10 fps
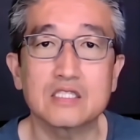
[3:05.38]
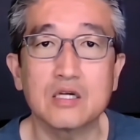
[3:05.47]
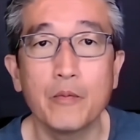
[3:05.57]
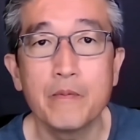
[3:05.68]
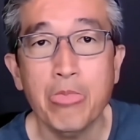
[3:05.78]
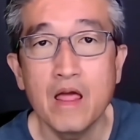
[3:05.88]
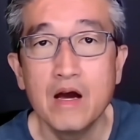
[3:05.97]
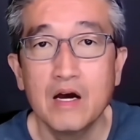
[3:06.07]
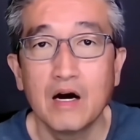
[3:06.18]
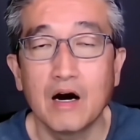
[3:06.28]
so
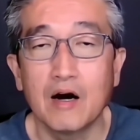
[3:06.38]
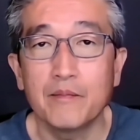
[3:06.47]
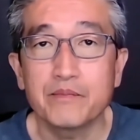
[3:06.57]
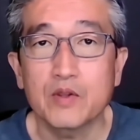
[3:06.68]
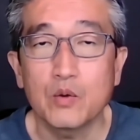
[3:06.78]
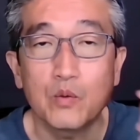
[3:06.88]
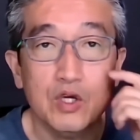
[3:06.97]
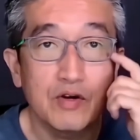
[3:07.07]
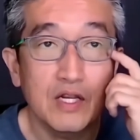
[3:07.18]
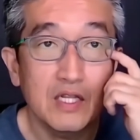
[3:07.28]
we
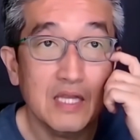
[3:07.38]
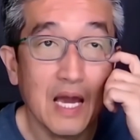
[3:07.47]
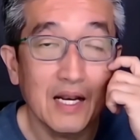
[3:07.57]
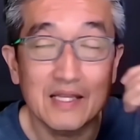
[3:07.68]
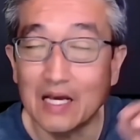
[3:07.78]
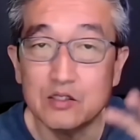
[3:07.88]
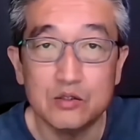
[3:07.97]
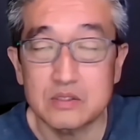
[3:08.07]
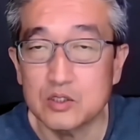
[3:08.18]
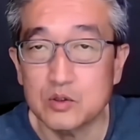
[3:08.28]
created that, and
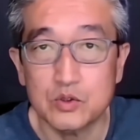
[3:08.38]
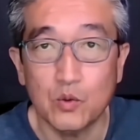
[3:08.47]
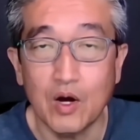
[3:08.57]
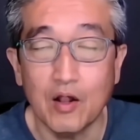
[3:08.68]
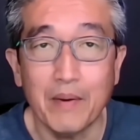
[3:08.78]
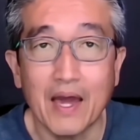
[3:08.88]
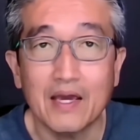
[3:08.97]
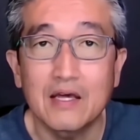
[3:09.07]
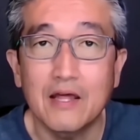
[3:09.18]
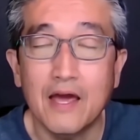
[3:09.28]
this was a while back.